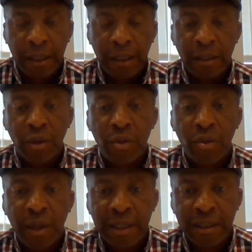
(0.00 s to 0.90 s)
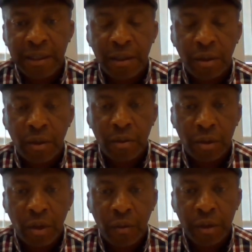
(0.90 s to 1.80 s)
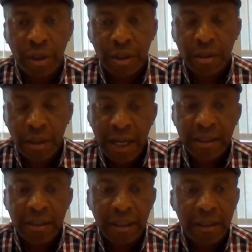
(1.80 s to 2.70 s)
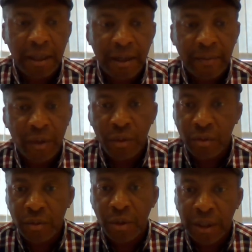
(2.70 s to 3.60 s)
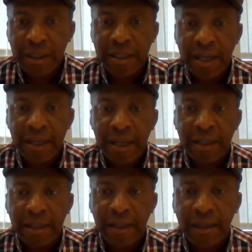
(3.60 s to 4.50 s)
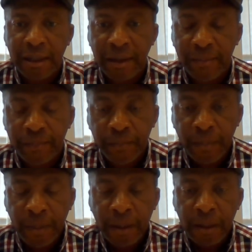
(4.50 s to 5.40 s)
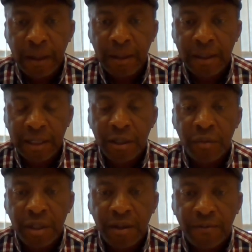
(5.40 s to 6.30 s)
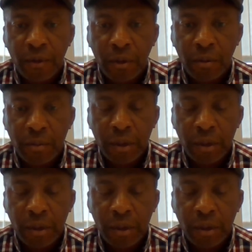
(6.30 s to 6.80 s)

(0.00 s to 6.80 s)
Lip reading: those who access the loan. So we just ask that you understand that, and that's the reason for